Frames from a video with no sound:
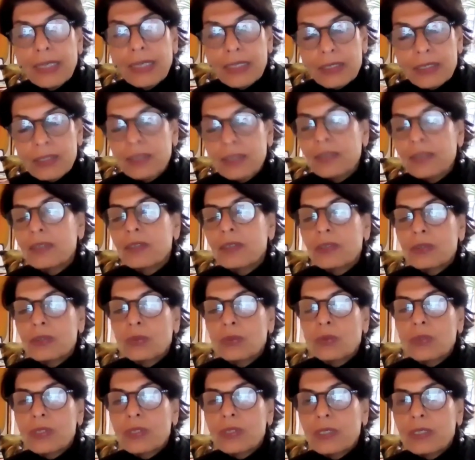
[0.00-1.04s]
excellent
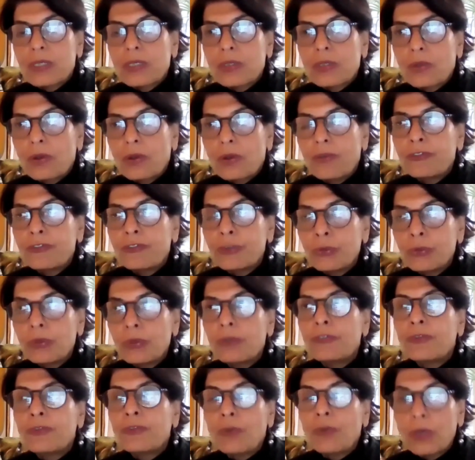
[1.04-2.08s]
sources of
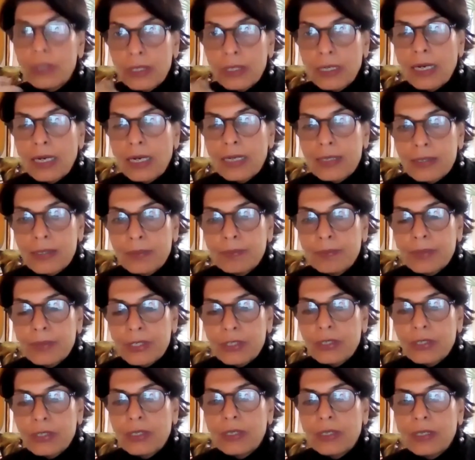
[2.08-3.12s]
fuel for the gut,
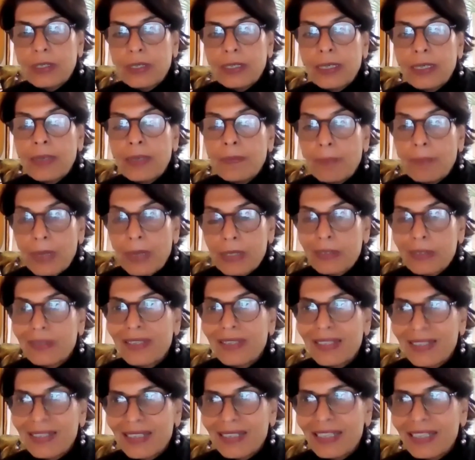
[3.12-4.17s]
particularly butter
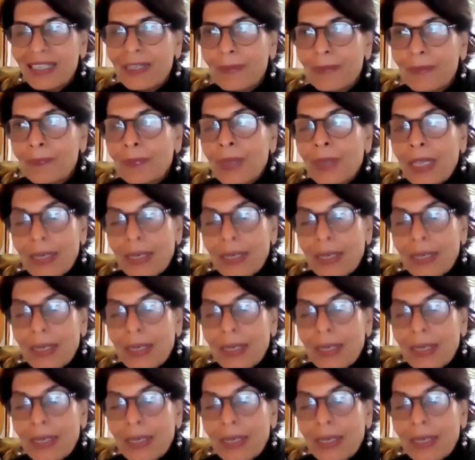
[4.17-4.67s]
and ghee.